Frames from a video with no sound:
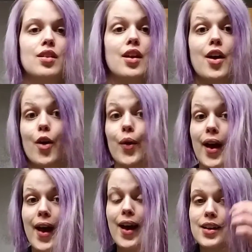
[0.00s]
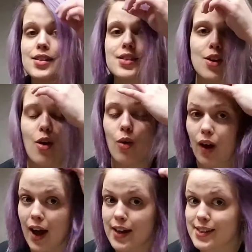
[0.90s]
Okay, so
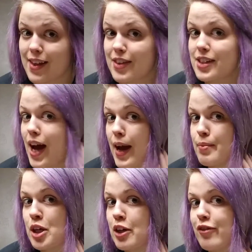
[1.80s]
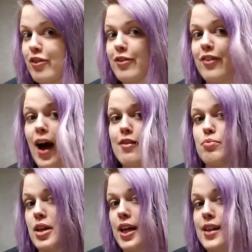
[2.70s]
I set the timer for 5
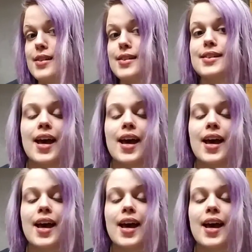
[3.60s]
minutes